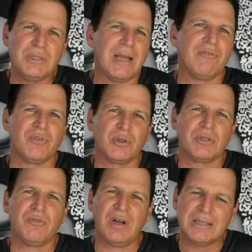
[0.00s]
divert
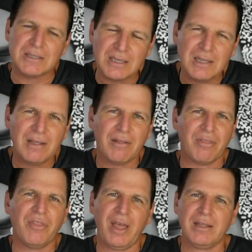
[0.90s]
funds
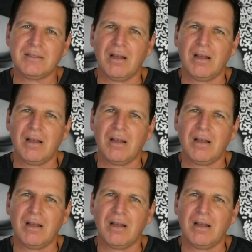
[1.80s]
that